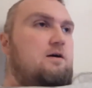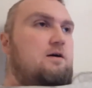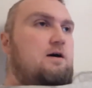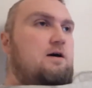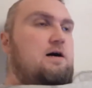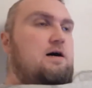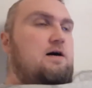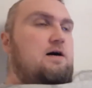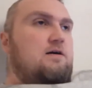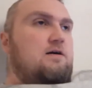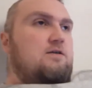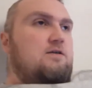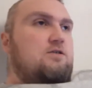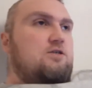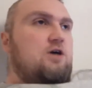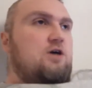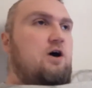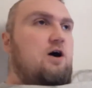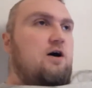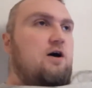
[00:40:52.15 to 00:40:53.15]
uh,
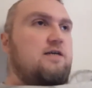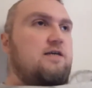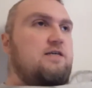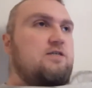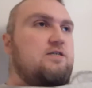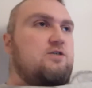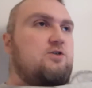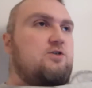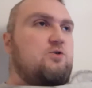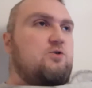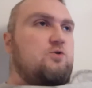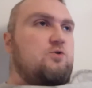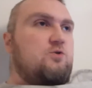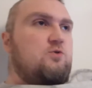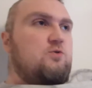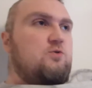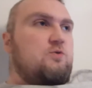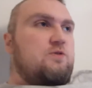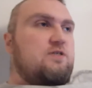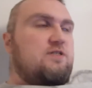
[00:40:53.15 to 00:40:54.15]
talking
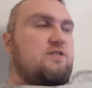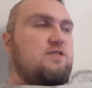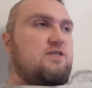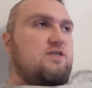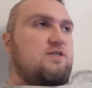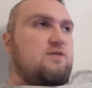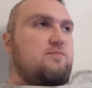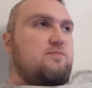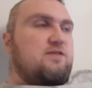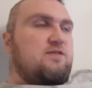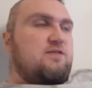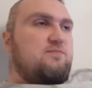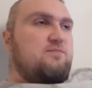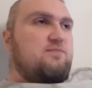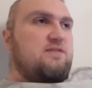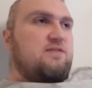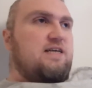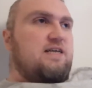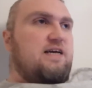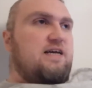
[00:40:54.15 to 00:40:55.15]
to the therapist,
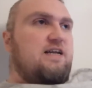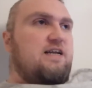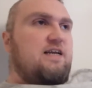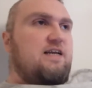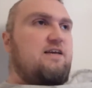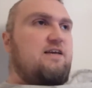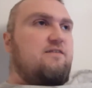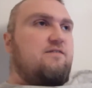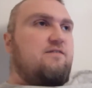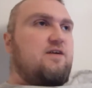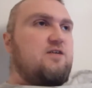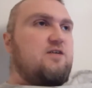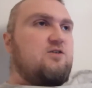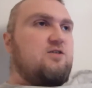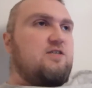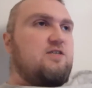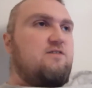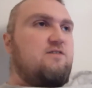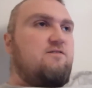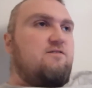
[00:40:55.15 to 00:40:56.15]
but then he
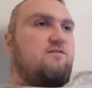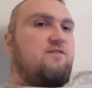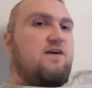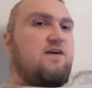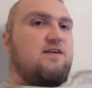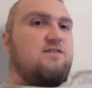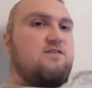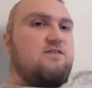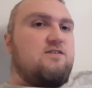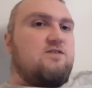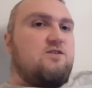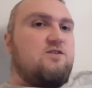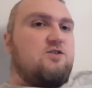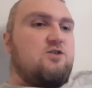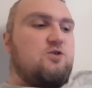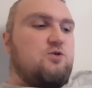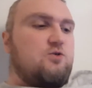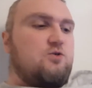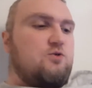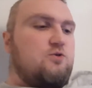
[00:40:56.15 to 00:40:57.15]
eventually confesses
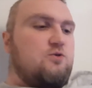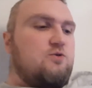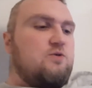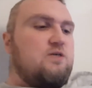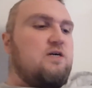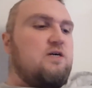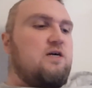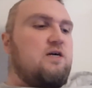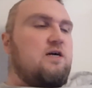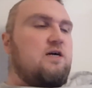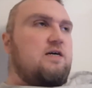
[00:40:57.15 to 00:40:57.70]
to